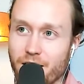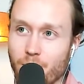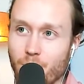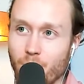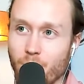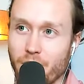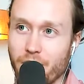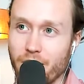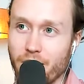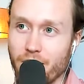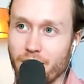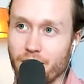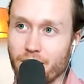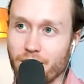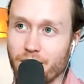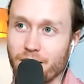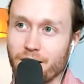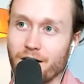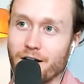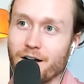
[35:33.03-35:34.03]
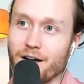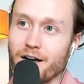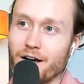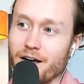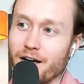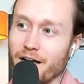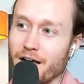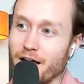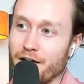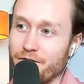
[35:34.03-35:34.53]
where
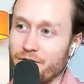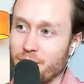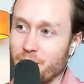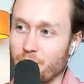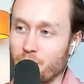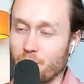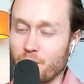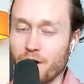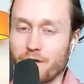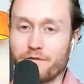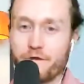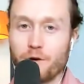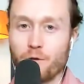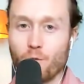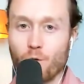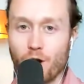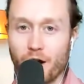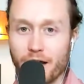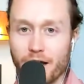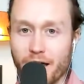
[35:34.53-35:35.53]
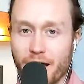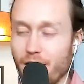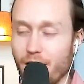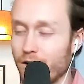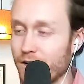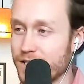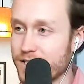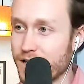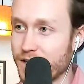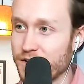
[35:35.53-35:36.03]
if you're working out,
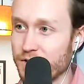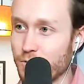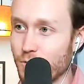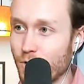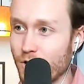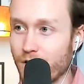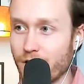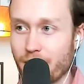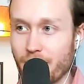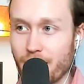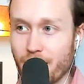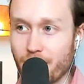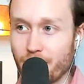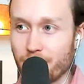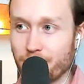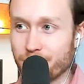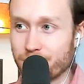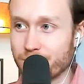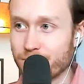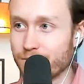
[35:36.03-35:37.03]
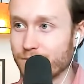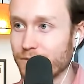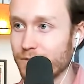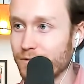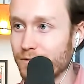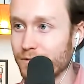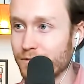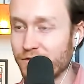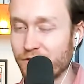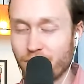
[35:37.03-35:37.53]
let's say you work out
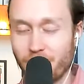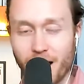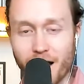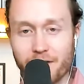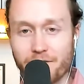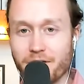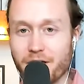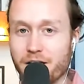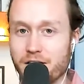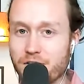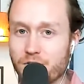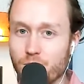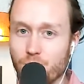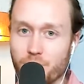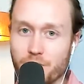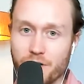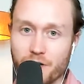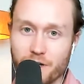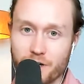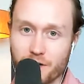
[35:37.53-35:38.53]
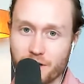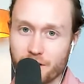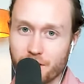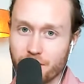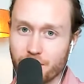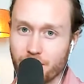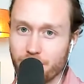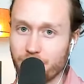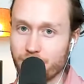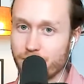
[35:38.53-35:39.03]
5 days a
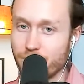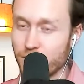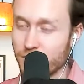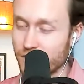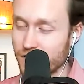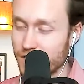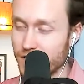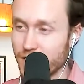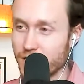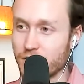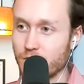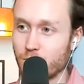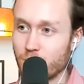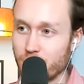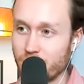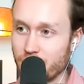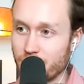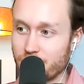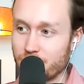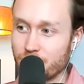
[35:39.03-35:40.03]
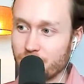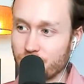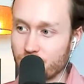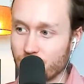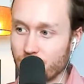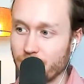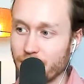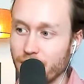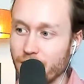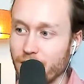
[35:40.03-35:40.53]
week for 6 weeks
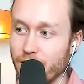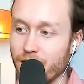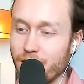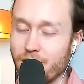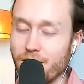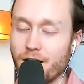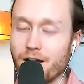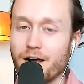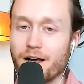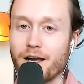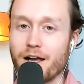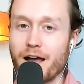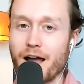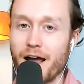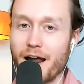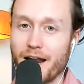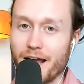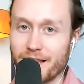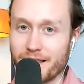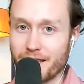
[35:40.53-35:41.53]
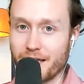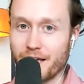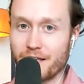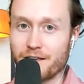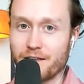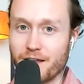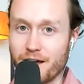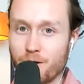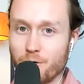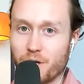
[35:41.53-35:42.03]
straight, and at the end
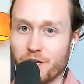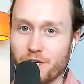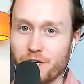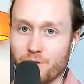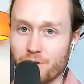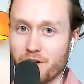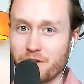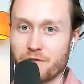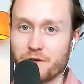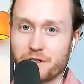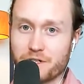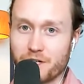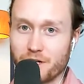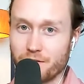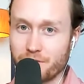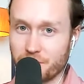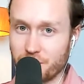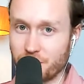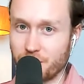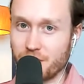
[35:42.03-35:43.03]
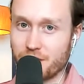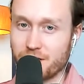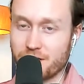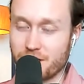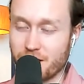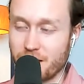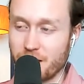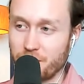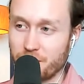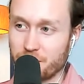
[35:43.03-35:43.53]
of that week you give yourself a cheat
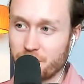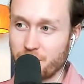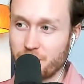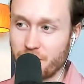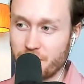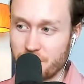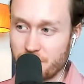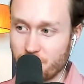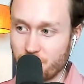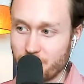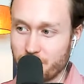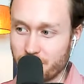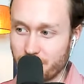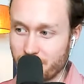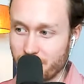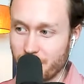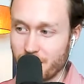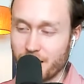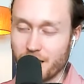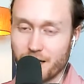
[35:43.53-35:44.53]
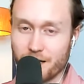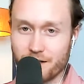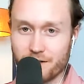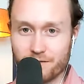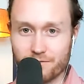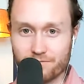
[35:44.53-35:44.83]
day, which means you could eat